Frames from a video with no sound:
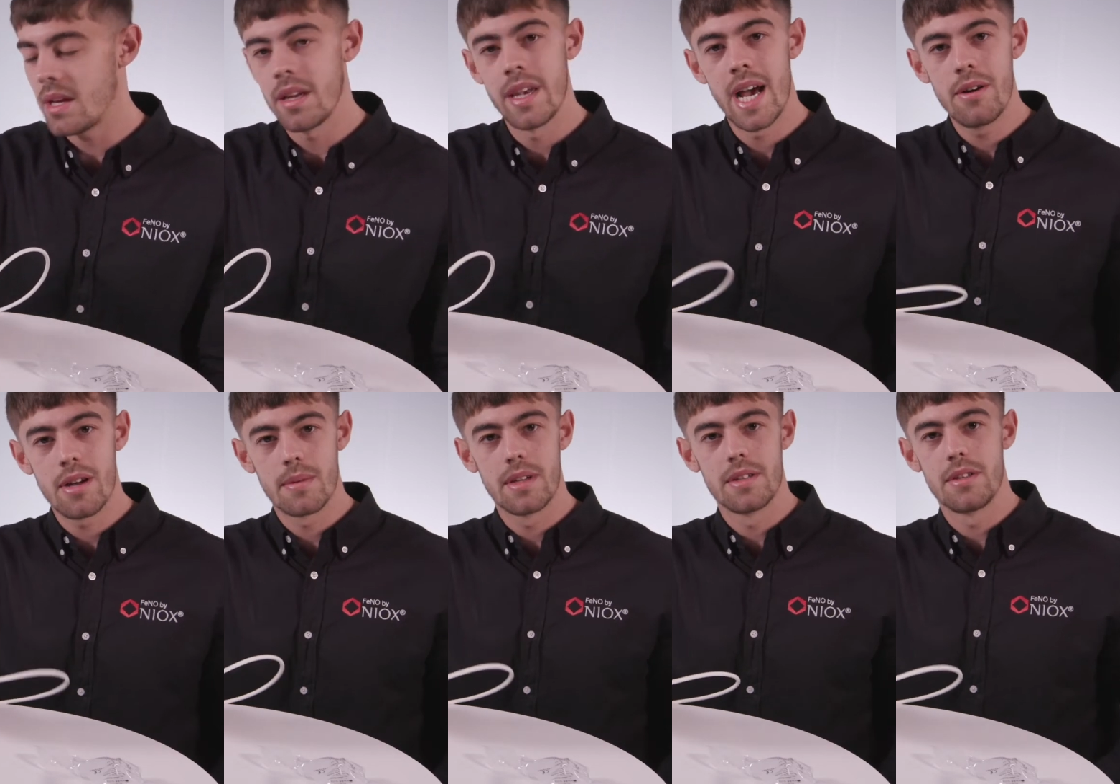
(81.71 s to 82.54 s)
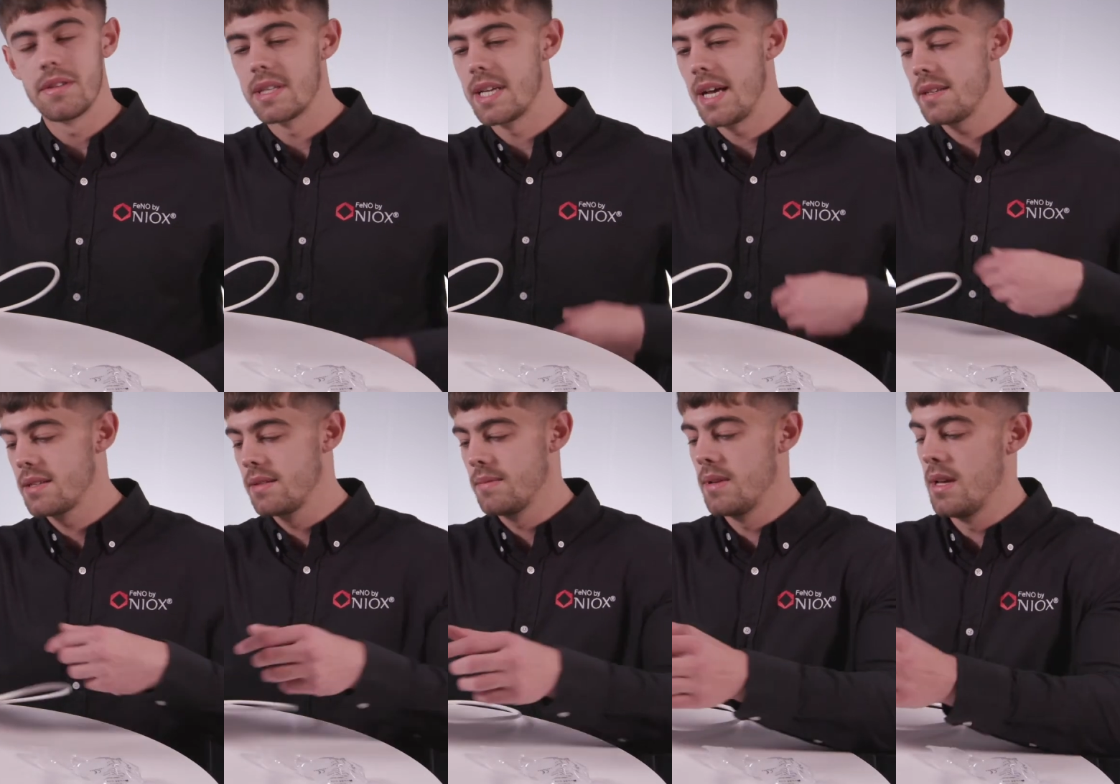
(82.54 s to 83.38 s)
Now I'm going to do the
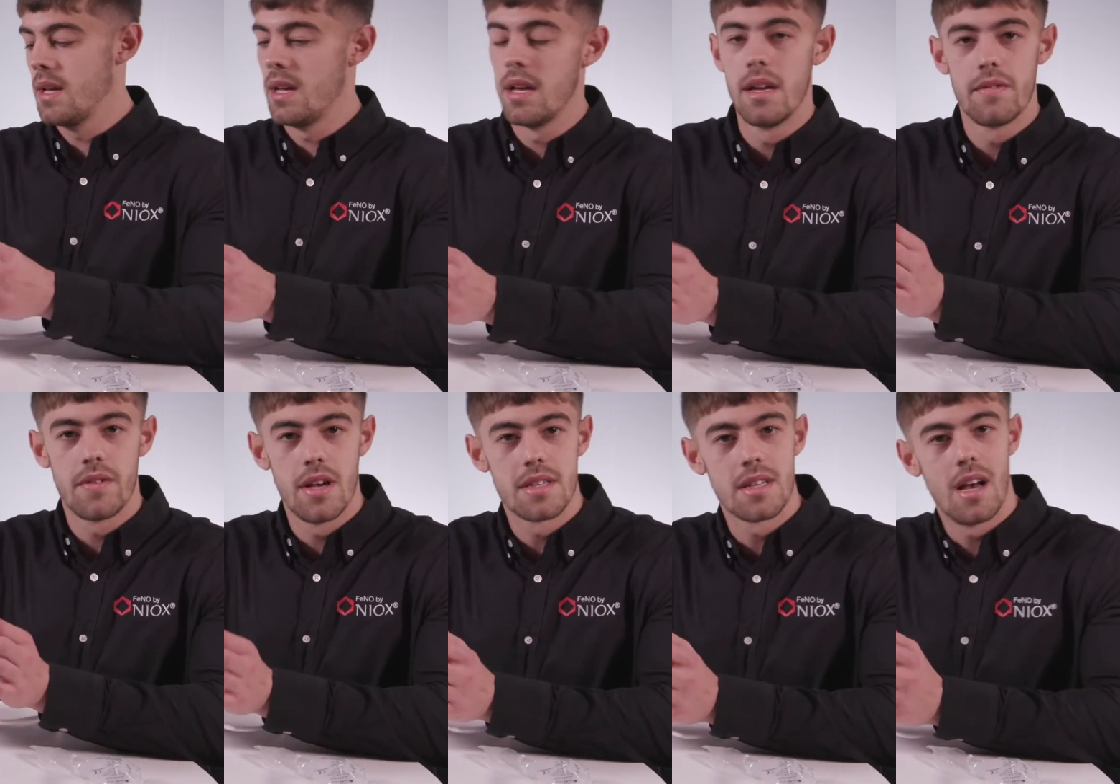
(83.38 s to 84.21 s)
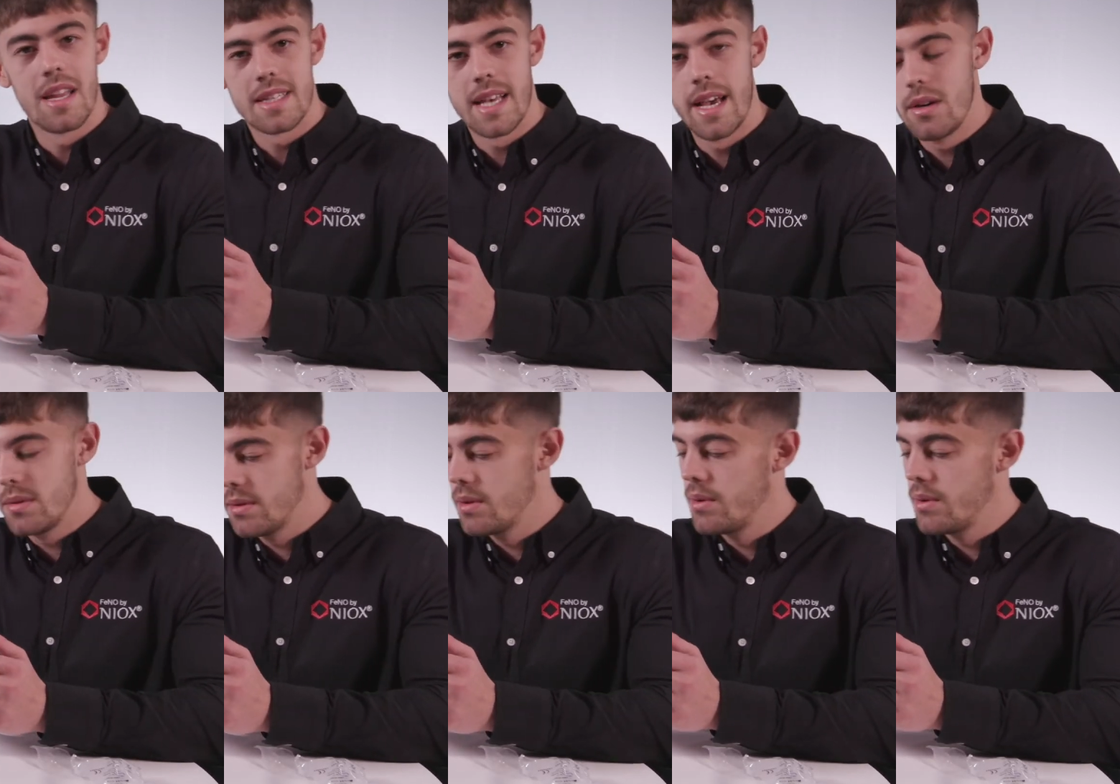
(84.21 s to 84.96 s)
test. First, I'll exhale